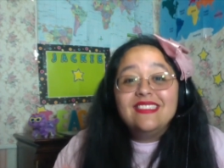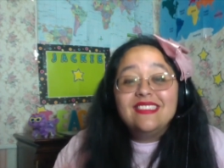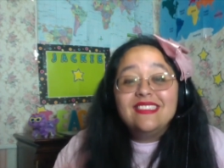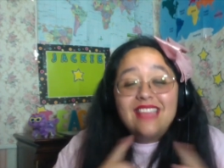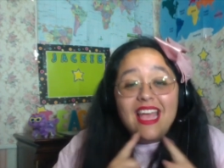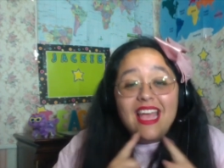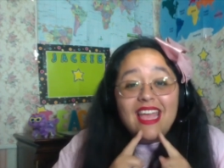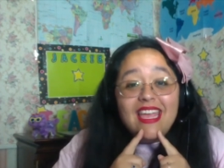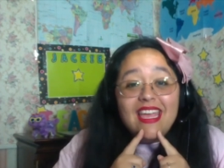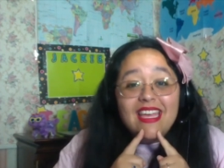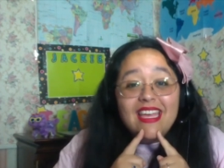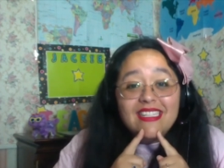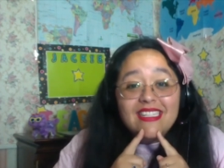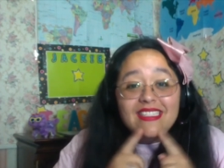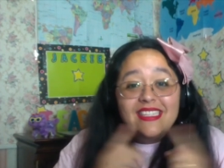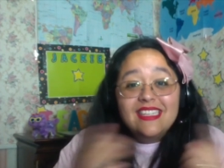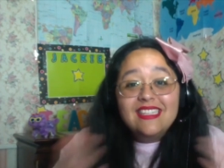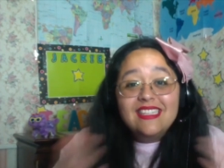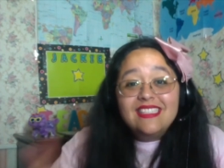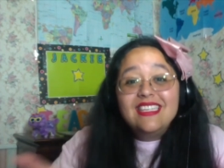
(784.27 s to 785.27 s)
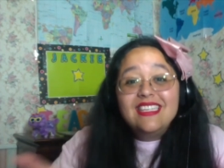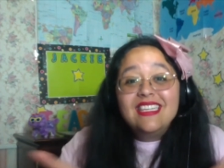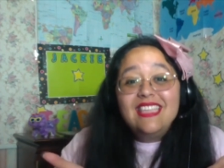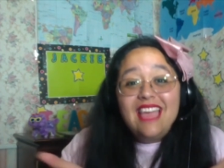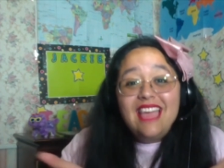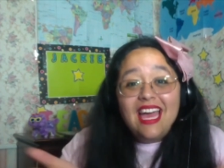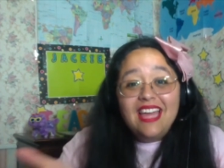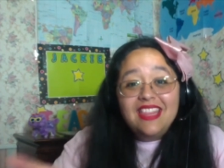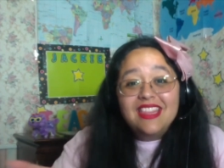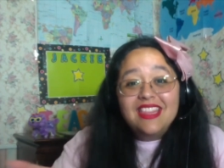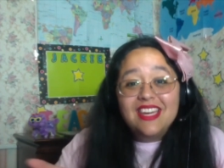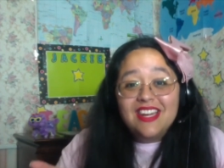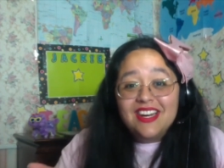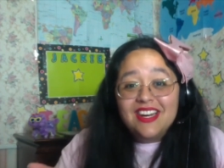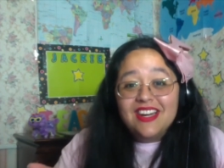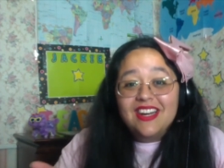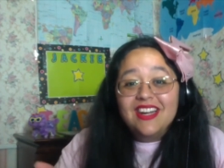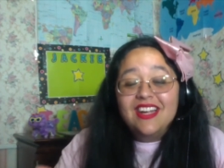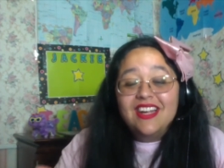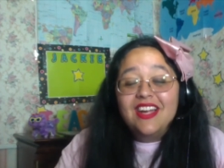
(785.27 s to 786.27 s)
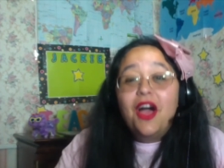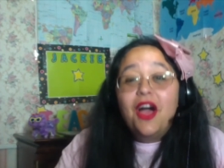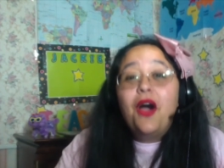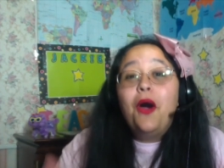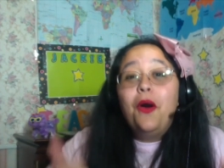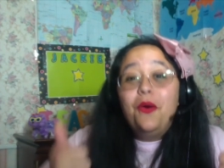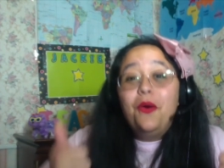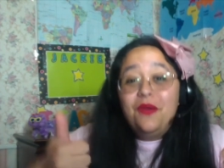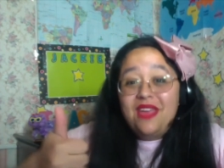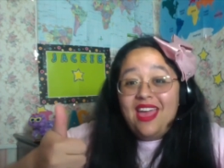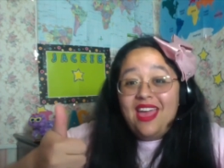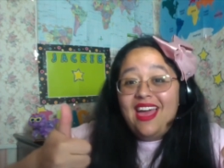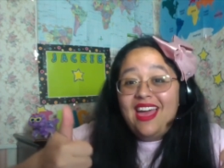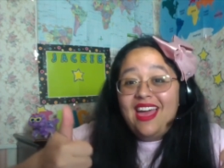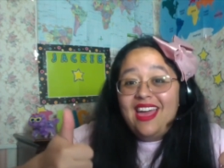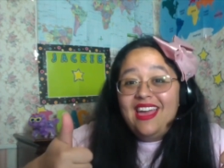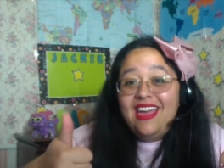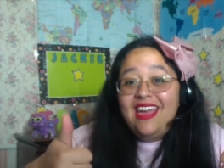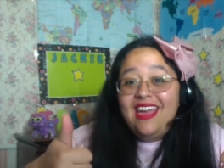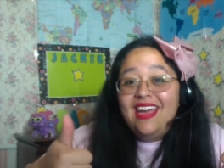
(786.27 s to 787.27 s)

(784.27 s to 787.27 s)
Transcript: say it together, okay?